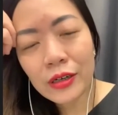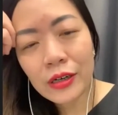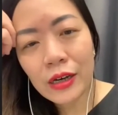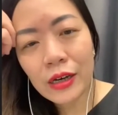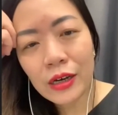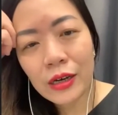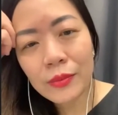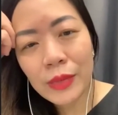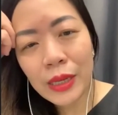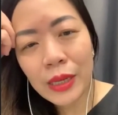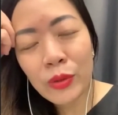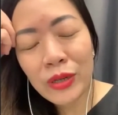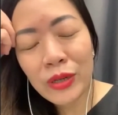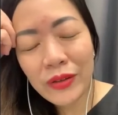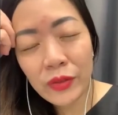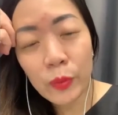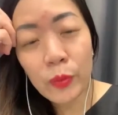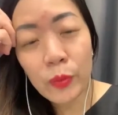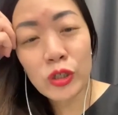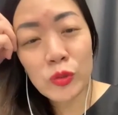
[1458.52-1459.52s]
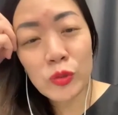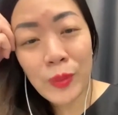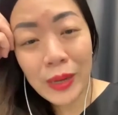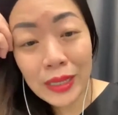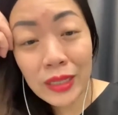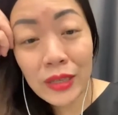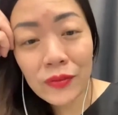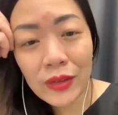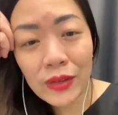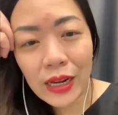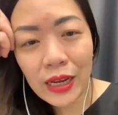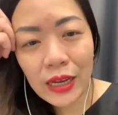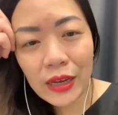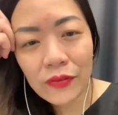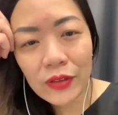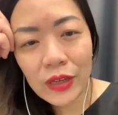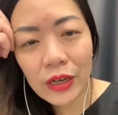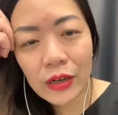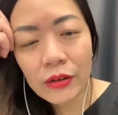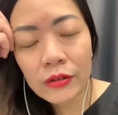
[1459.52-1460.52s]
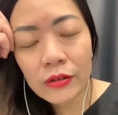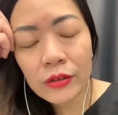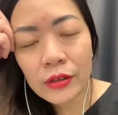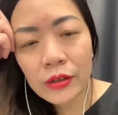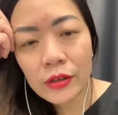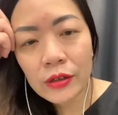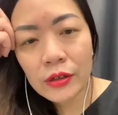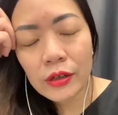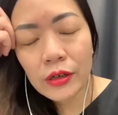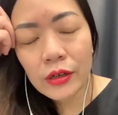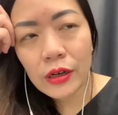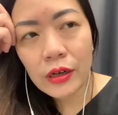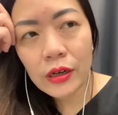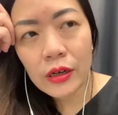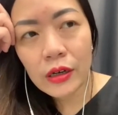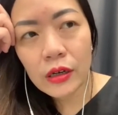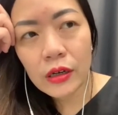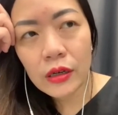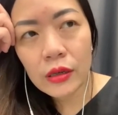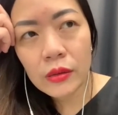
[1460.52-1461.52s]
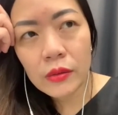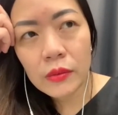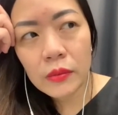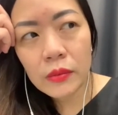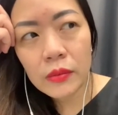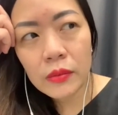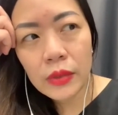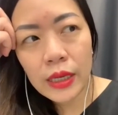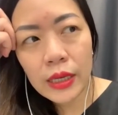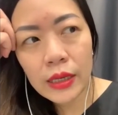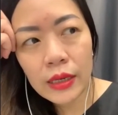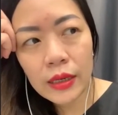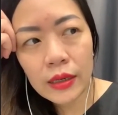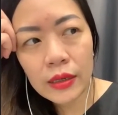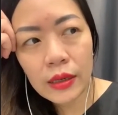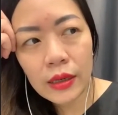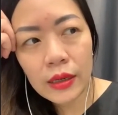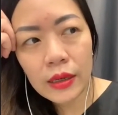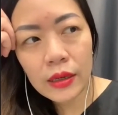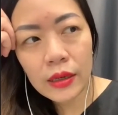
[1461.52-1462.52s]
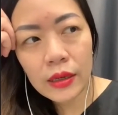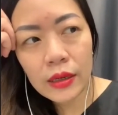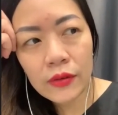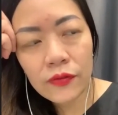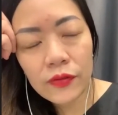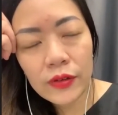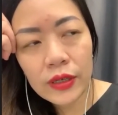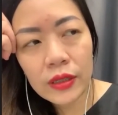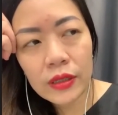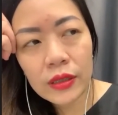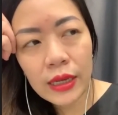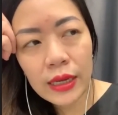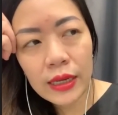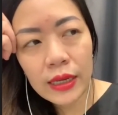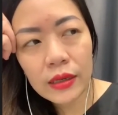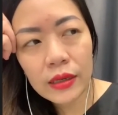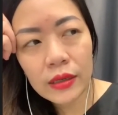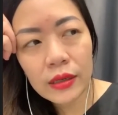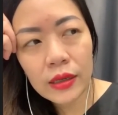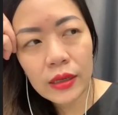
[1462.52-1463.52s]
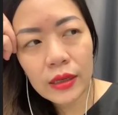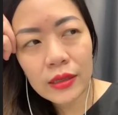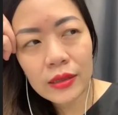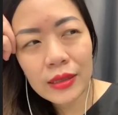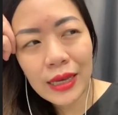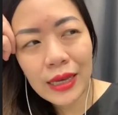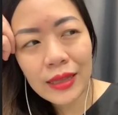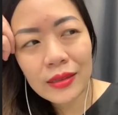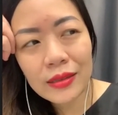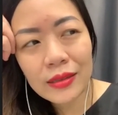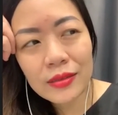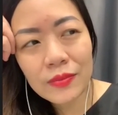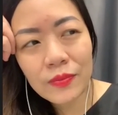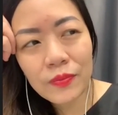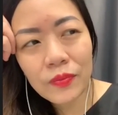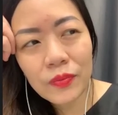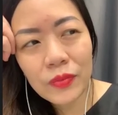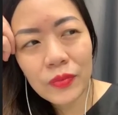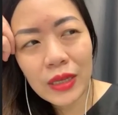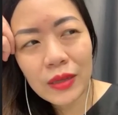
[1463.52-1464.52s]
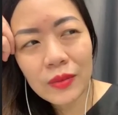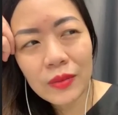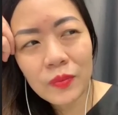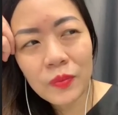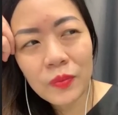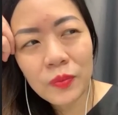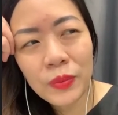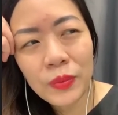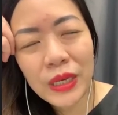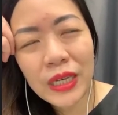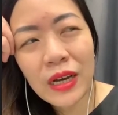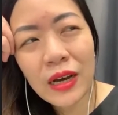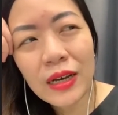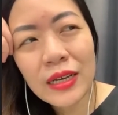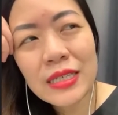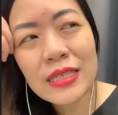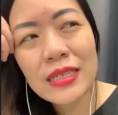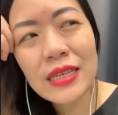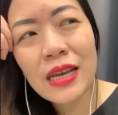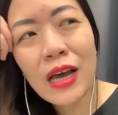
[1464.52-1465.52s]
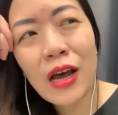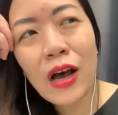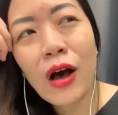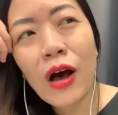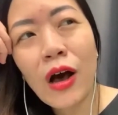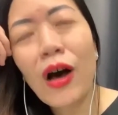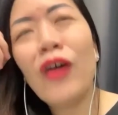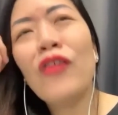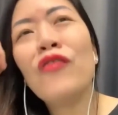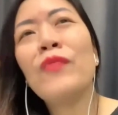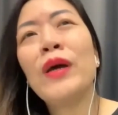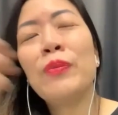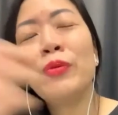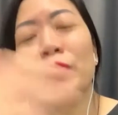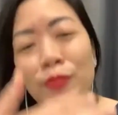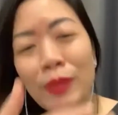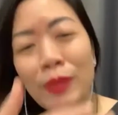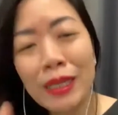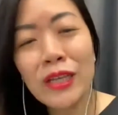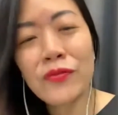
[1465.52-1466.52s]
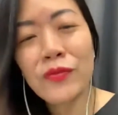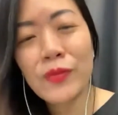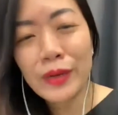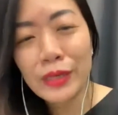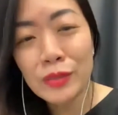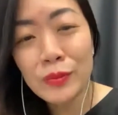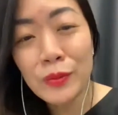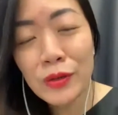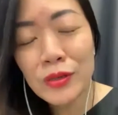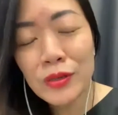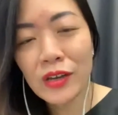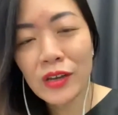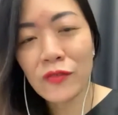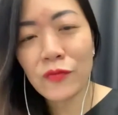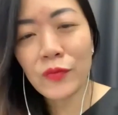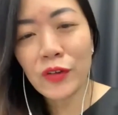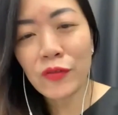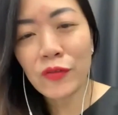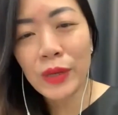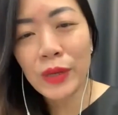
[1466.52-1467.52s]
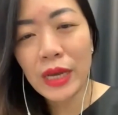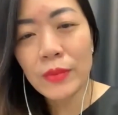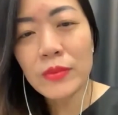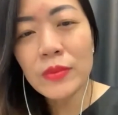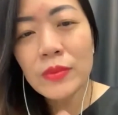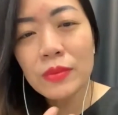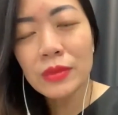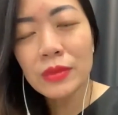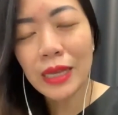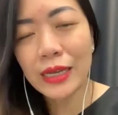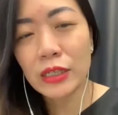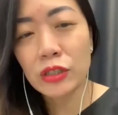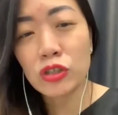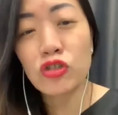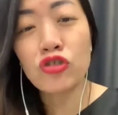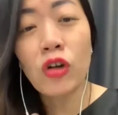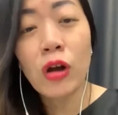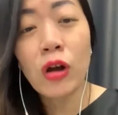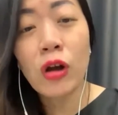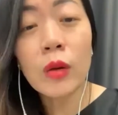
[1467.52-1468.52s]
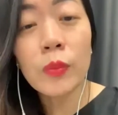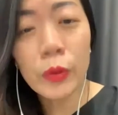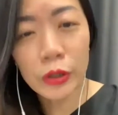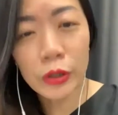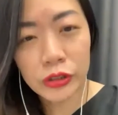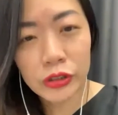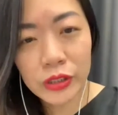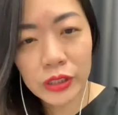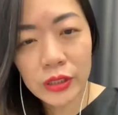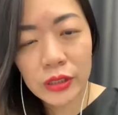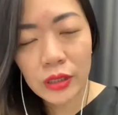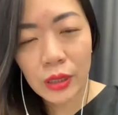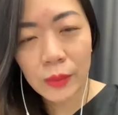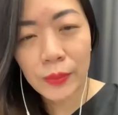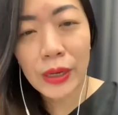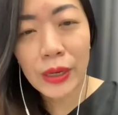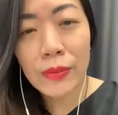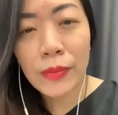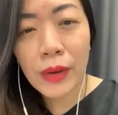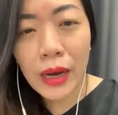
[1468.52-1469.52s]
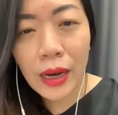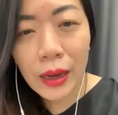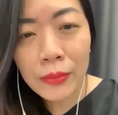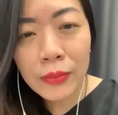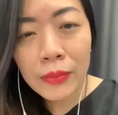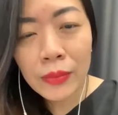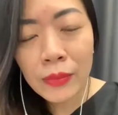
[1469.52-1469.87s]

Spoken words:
I wouldn't have the perspective that I have now. And I feel like that because of my perspective and my experience, I've become like a stronger person, a better mom,